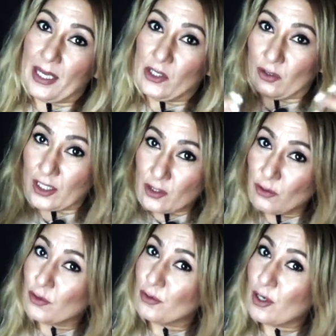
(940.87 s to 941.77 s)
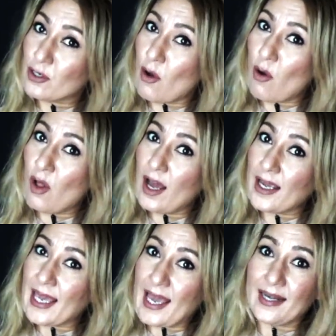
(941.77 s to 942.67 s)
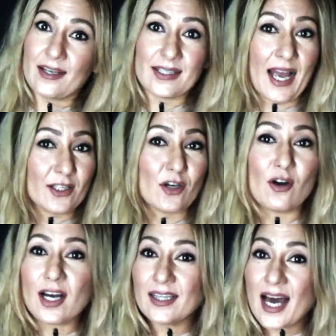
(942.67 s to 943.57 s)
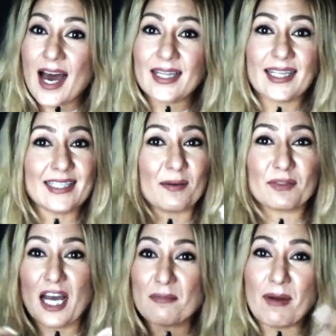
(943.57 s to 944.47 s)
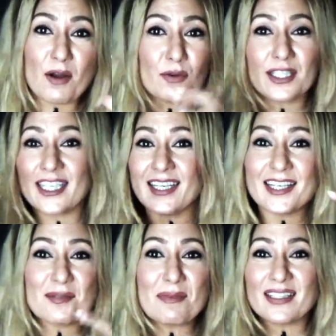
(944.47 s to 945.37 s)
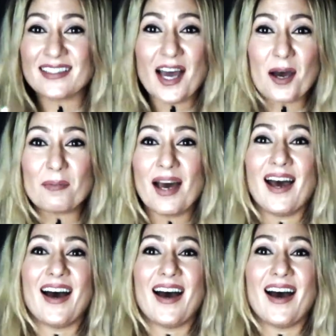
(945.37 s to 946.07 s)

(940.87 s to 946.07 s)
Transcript: So let's go through this all again, because I talk a lot and sometimes my word can get messed up,